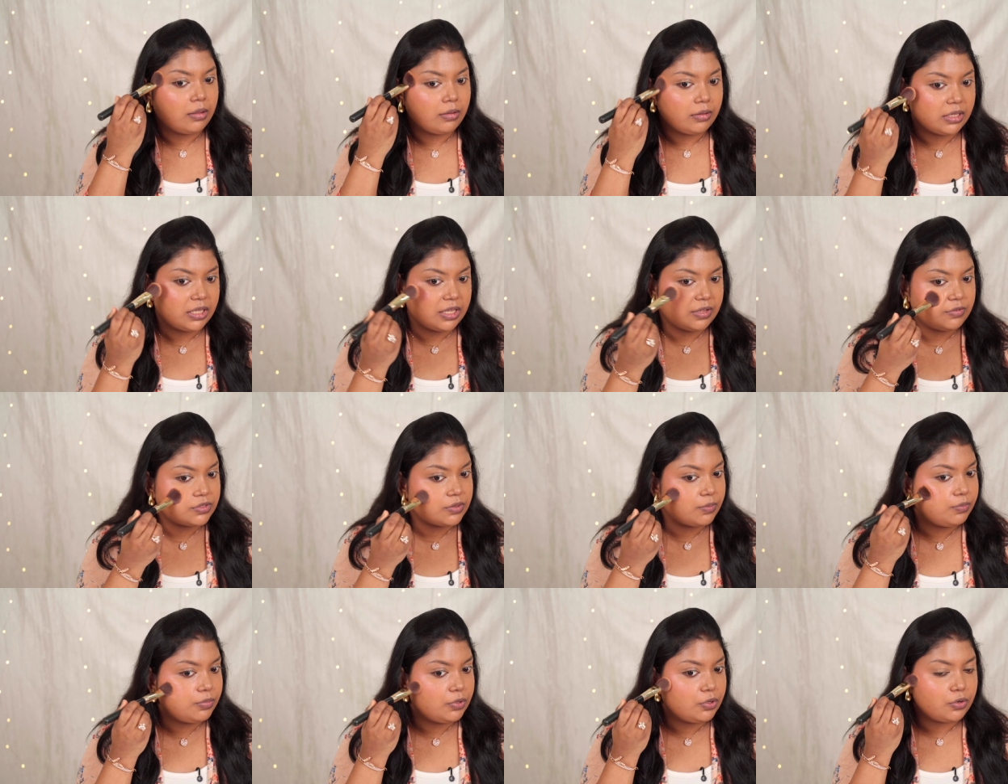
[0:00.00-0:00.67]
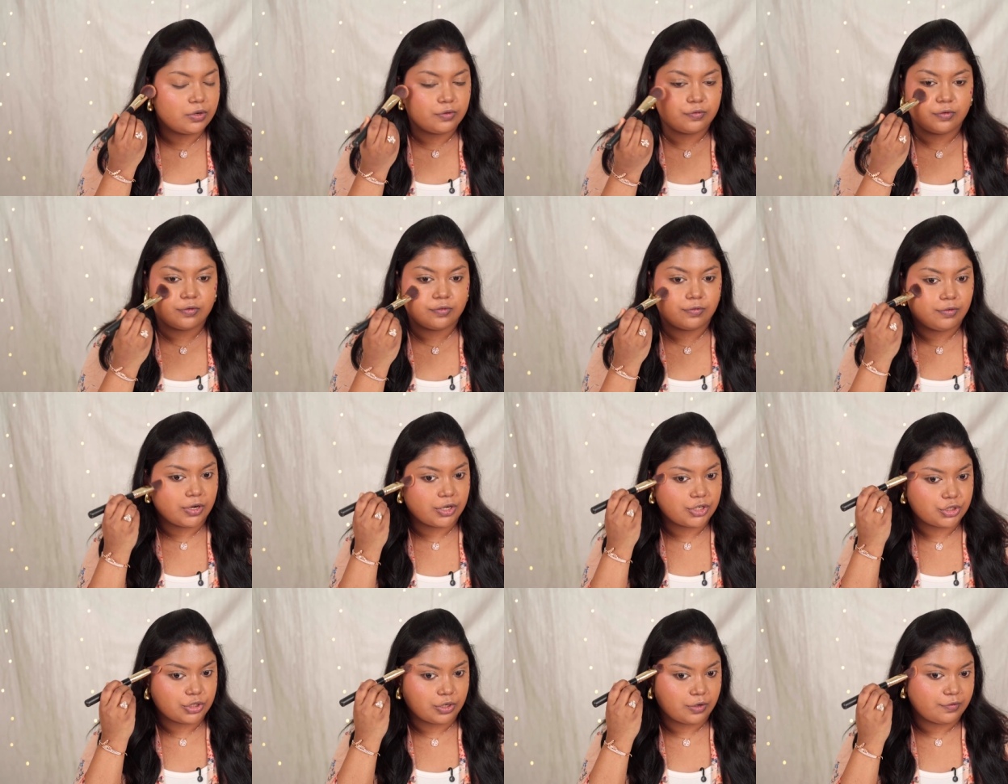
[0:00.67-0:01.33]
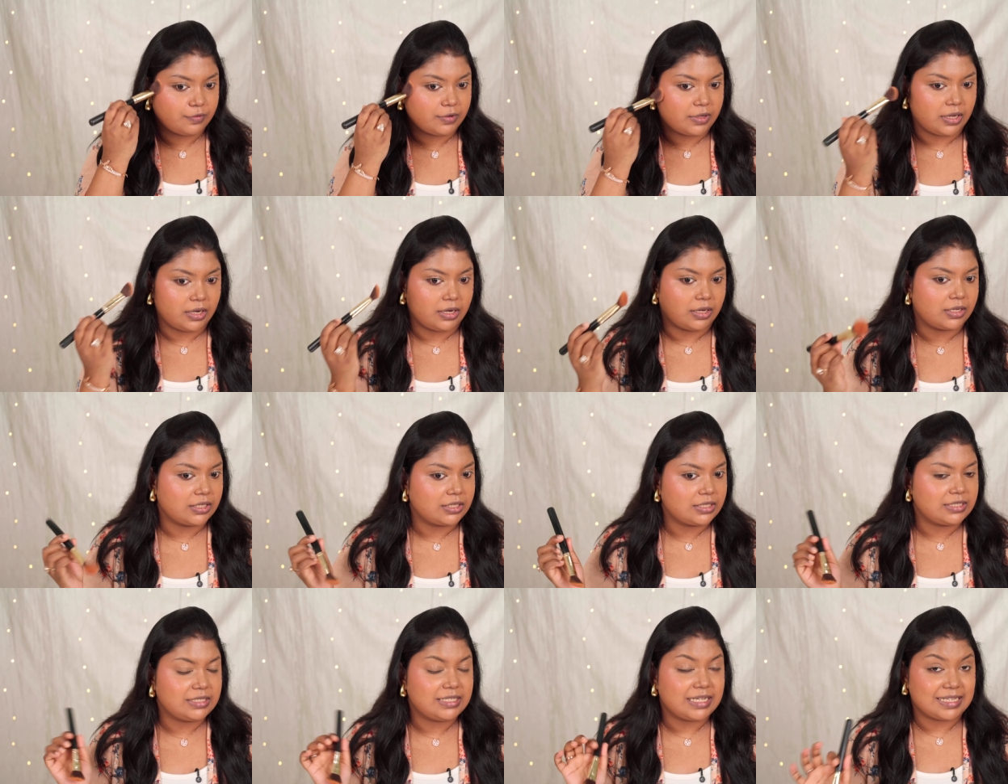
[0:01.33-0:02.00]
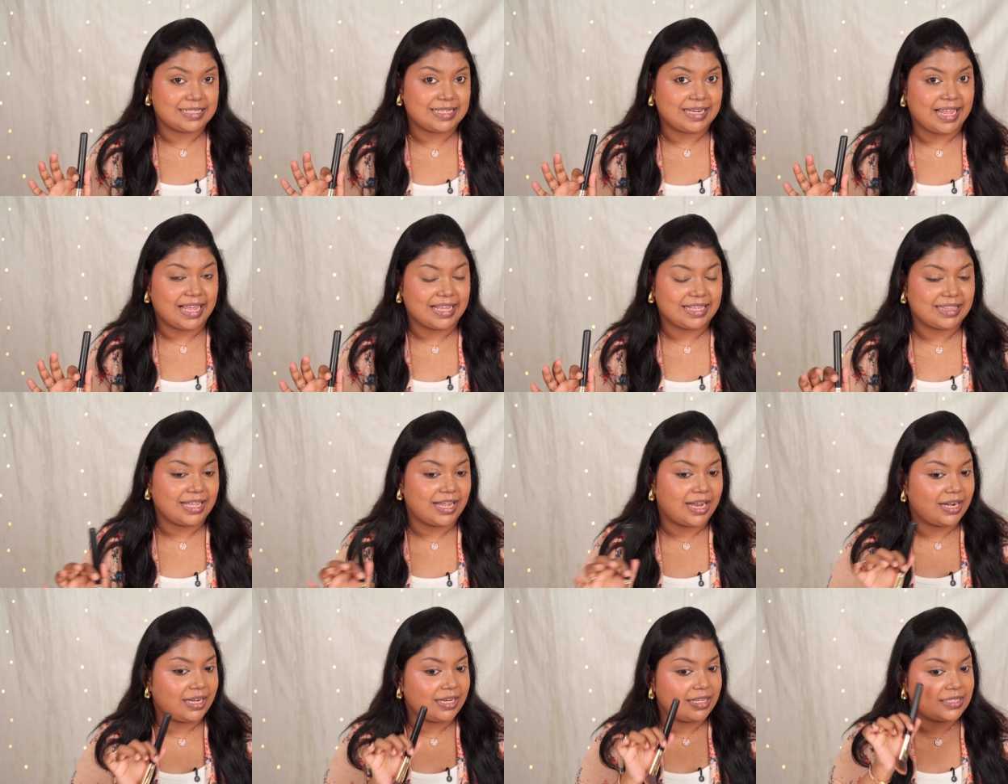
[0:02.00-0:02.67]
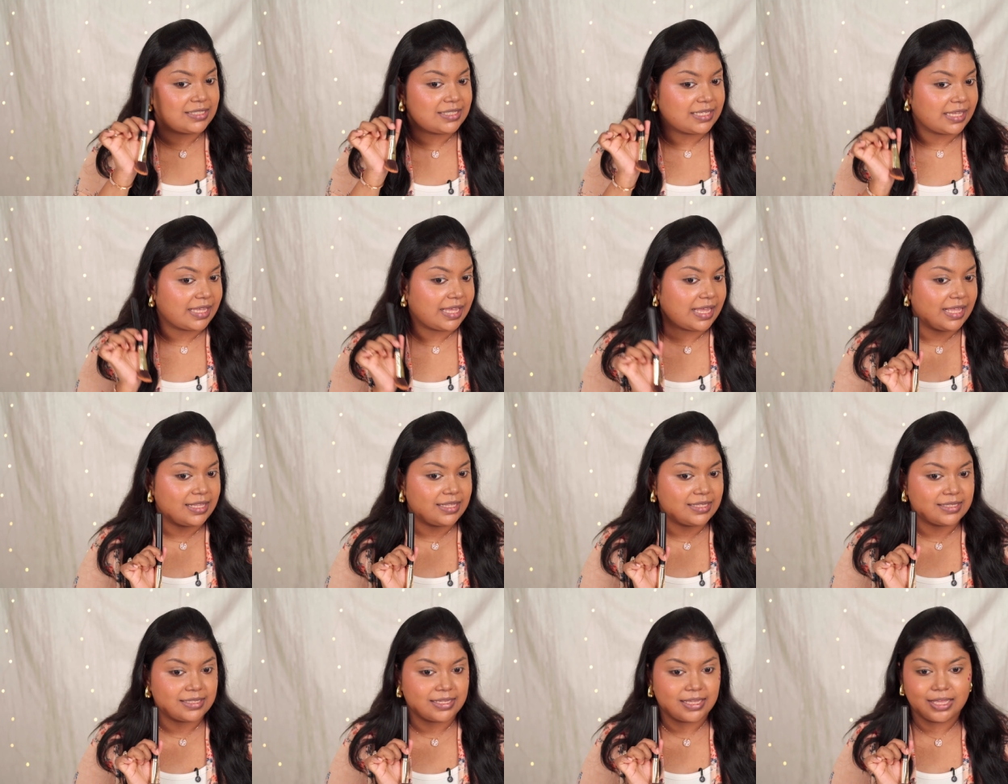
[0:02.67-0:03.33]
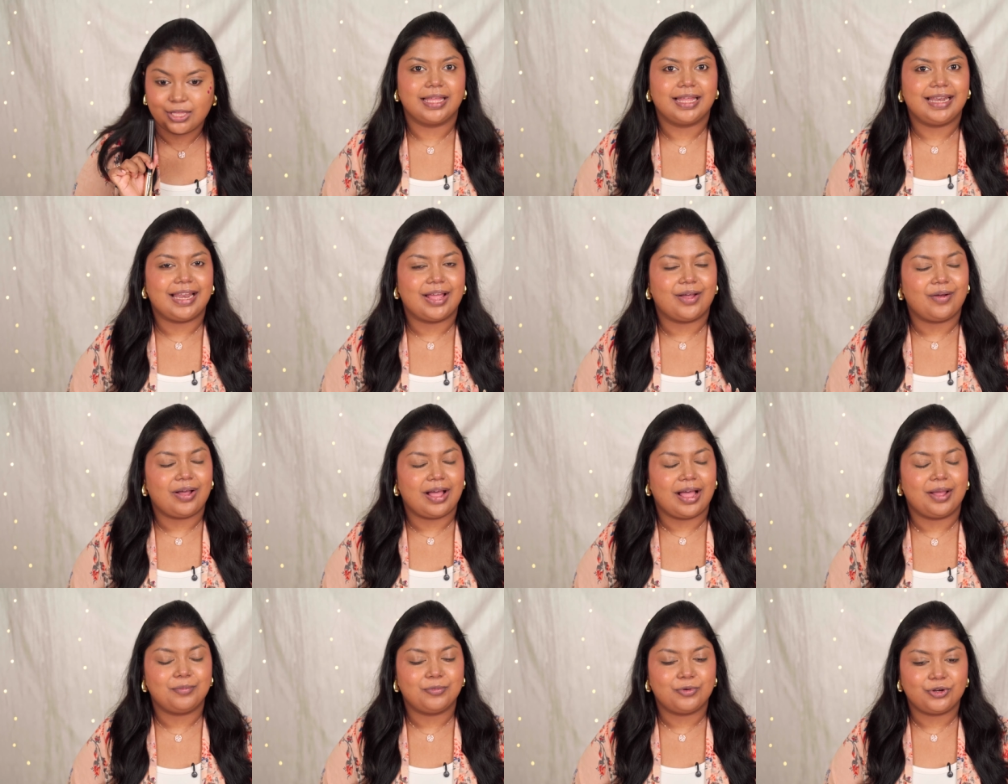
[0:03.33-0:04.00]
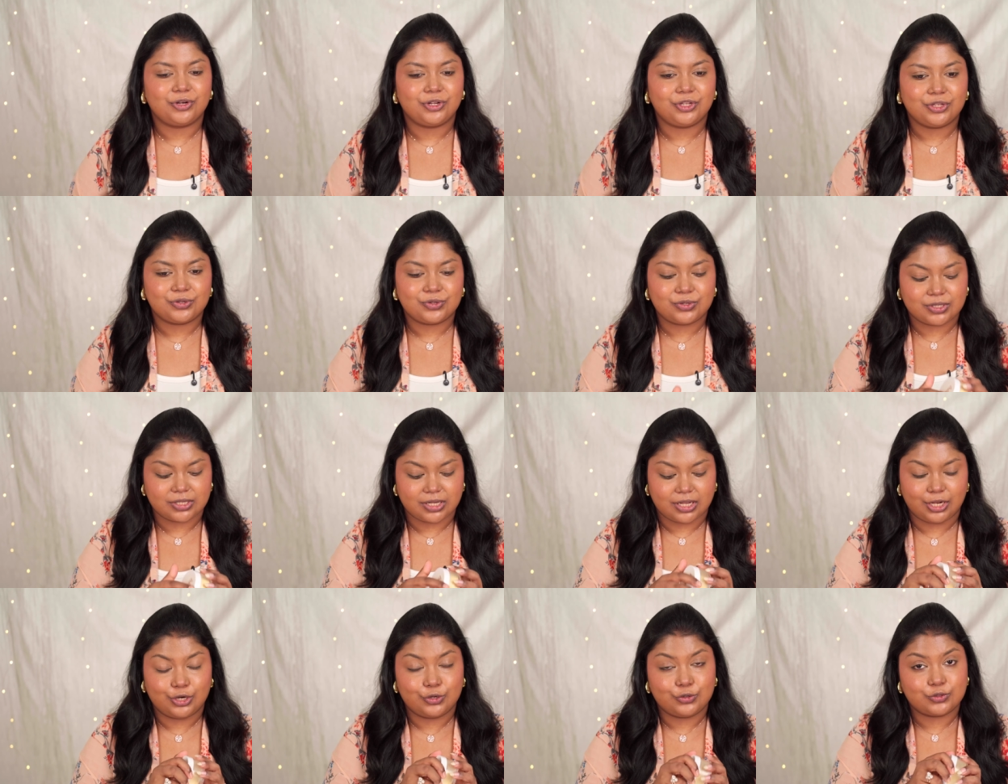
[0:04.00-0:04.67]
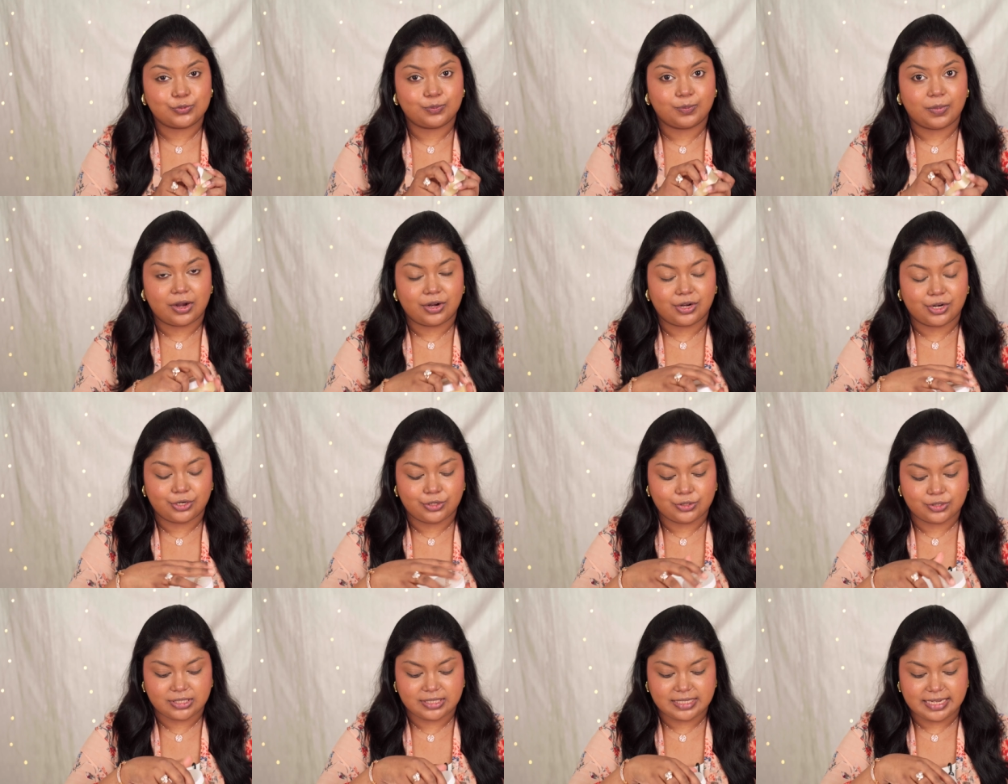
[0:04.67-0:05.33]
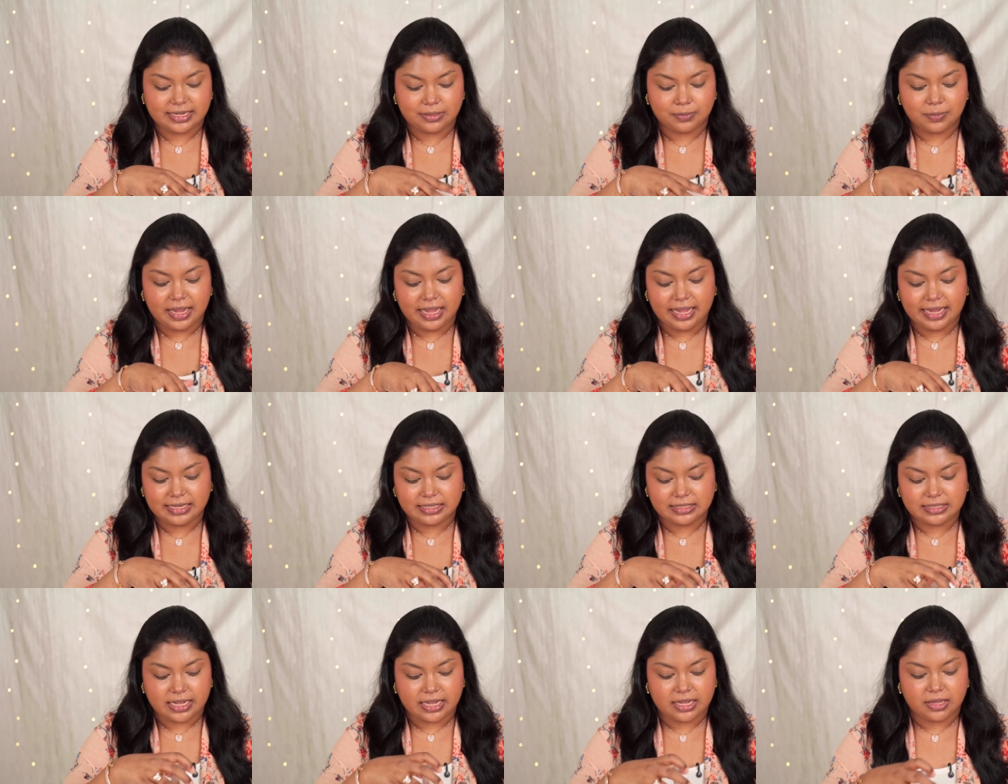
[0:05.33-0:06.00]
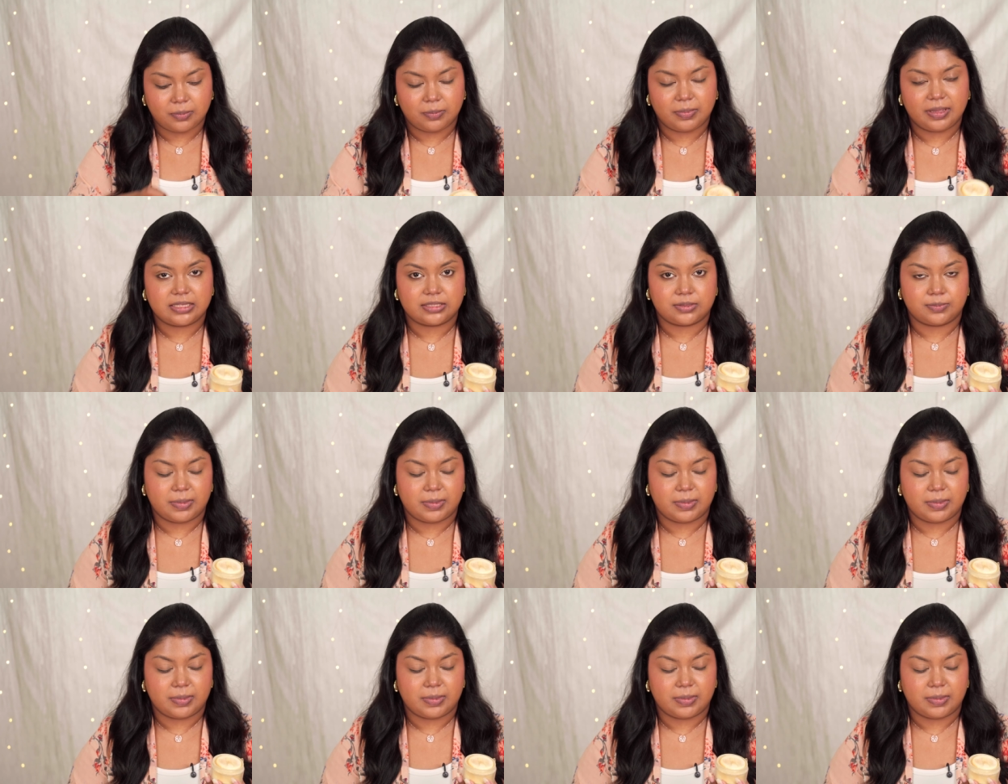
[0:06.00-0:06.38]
gives a beautiful flush of color just like that in seconds. Now I'm going to use a loose powder to set my entire base